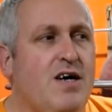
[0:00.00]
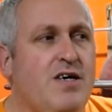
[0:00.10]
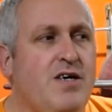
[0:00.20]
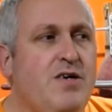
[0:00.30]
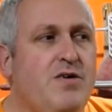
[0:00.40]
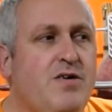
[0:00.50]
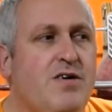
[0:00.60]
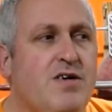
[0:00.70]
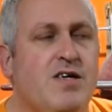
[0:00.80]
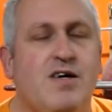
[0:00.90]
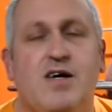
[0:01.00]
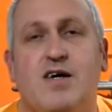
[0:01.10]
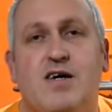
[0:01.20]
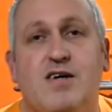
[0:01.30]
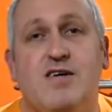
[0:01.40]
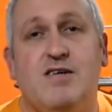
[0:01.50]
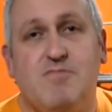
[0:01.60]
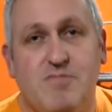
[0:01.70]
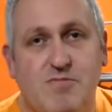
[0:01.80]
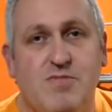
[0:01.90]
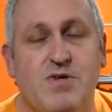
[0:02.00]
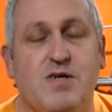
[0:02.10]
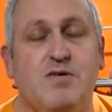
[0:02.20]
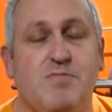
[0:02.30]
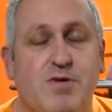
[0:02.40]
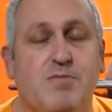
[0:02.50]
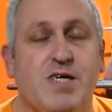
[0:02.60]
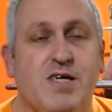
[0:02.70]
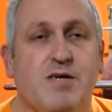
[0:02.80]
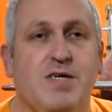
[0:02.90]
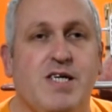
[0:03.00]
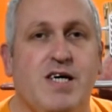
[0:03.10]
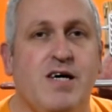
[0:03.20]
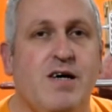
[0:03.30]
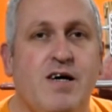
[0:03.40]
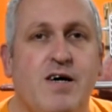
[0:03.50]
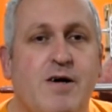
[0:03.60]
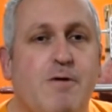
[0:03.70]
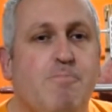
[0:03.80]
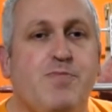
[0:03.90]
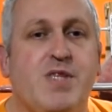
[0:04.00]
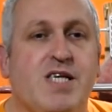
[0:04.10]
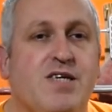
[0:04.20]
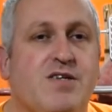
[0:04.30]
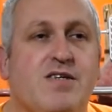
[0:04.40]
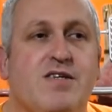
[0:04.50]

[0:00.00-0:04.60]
Hugh Lionheart, who's probably going to be there. There's